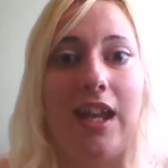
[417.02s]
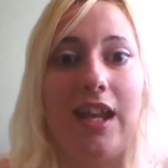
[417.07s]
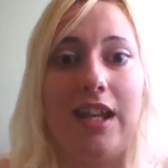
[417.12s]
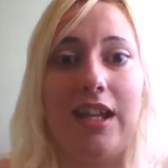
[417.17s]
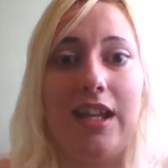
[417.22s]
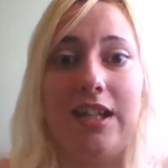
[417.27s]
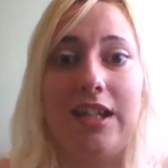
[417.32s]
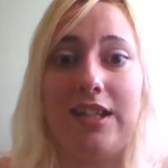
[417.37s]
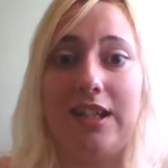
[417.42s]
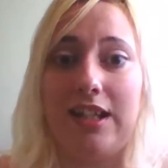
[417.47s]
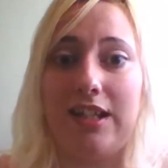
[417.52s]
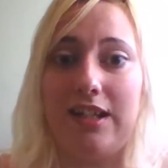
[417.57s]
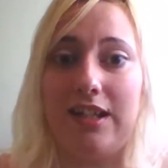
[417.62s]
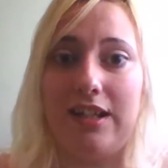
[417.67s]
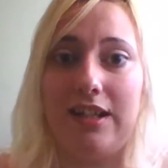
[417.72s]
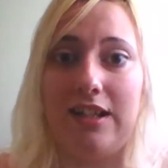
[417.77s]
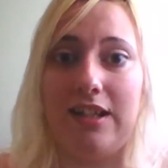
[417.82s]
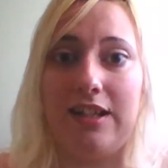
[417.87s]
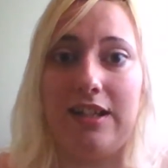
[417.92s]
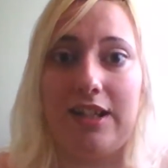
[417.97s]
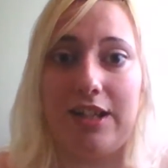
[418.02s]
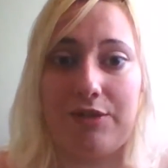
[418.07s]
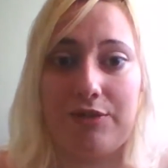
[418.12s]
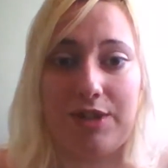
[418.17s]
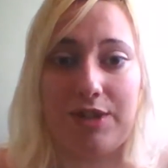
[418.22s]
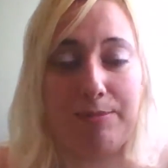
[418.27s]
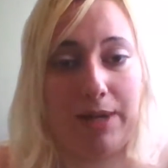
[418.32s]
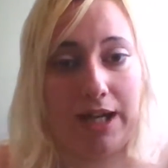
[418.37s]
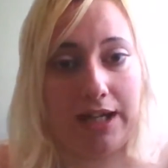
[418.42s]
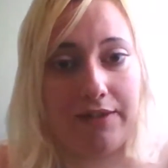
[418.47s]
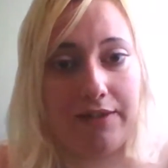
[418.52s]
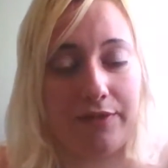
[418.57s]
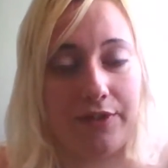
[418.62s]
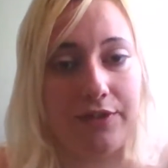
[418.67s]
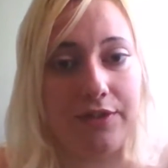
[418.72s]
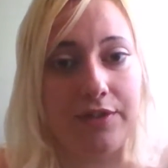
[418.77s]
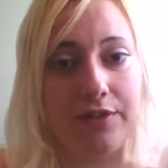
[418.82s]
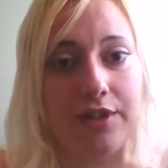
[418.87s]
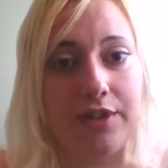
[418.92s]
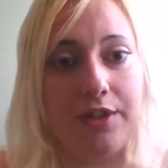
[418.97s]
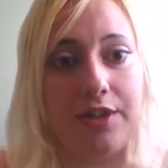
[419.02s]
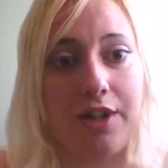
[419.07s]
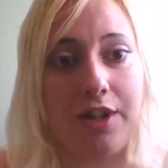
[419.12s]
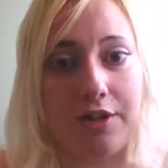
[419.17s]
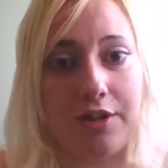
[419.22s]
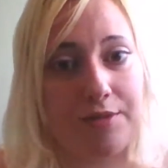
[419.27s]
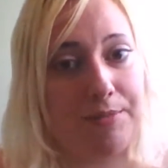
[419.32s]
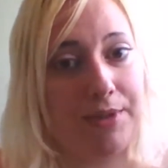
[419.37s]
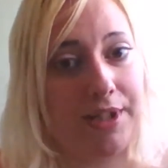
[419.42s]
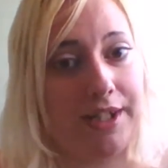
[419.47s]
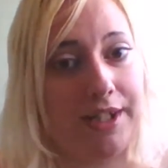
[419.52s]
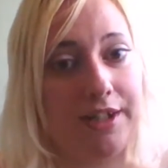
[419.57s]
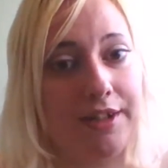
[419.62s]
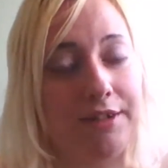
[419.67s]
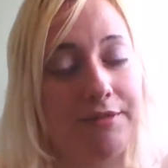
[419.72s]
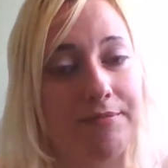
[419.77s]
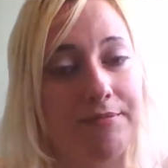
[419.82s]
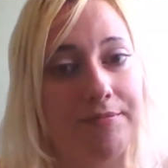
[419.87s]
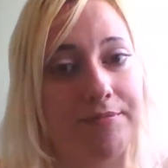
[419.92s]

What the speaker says: it's disrespectful to the cosplayer